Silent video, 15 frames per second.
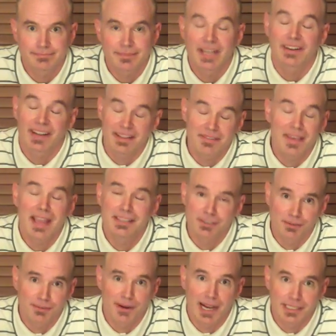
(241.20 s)
Okay, thanks
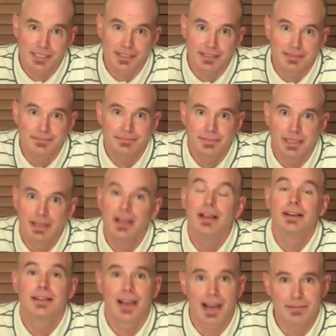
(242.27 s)
for watching.
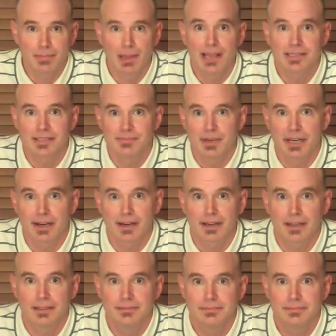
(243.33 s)
God bless America.